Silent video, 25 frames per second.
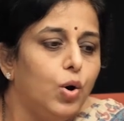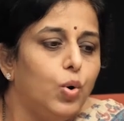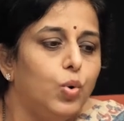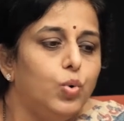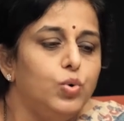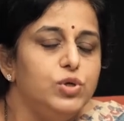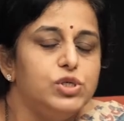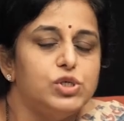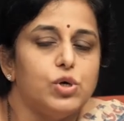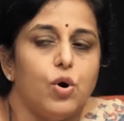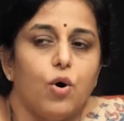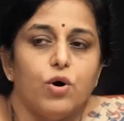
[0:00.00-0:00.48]

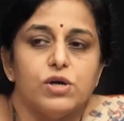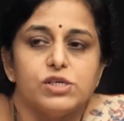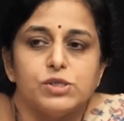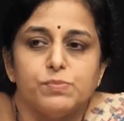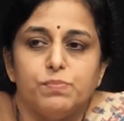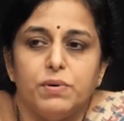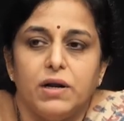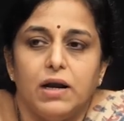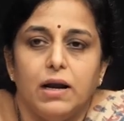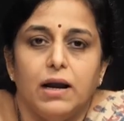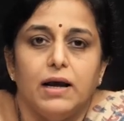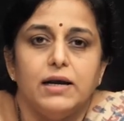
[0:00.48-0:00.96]
who is
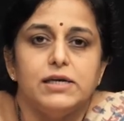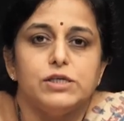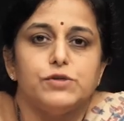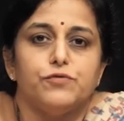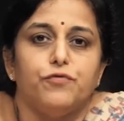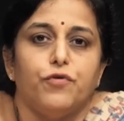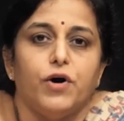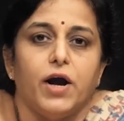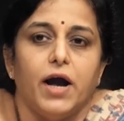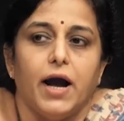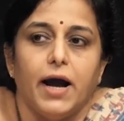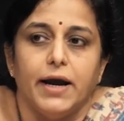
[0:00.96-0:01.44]
hospitalized
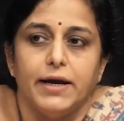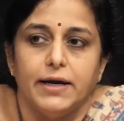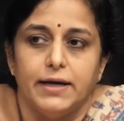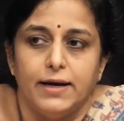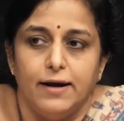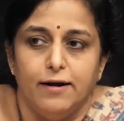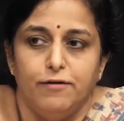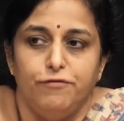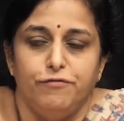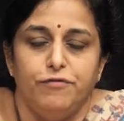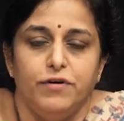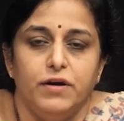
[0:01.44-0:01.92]
for
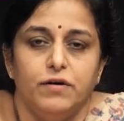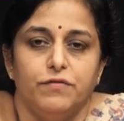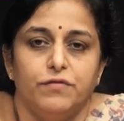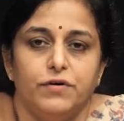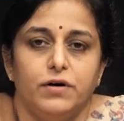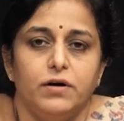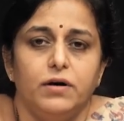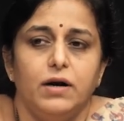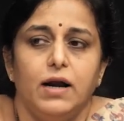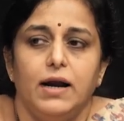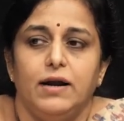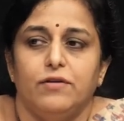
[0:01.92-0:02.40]
high-grade
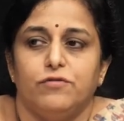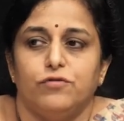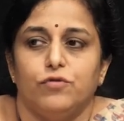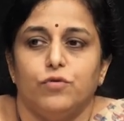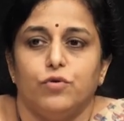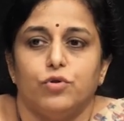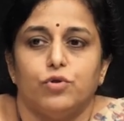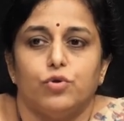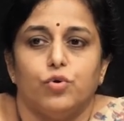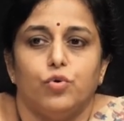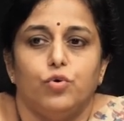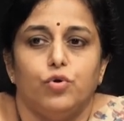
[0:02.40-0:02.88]
fever and
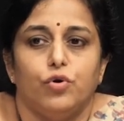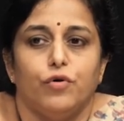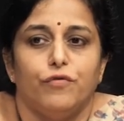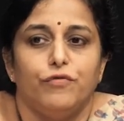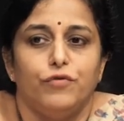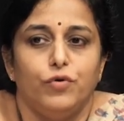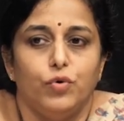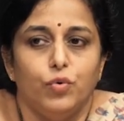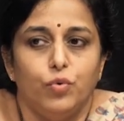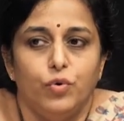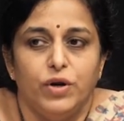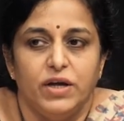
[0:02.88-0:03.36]
sore throat
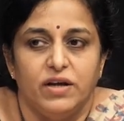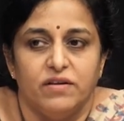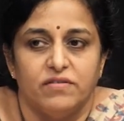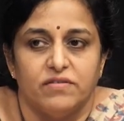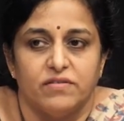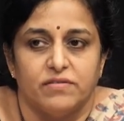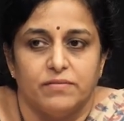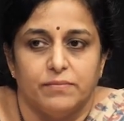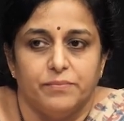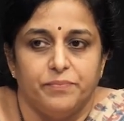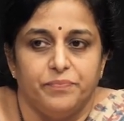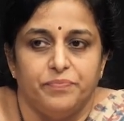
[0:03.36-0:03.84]
of 2
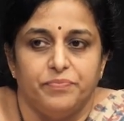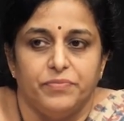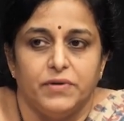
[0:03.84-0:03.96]
days.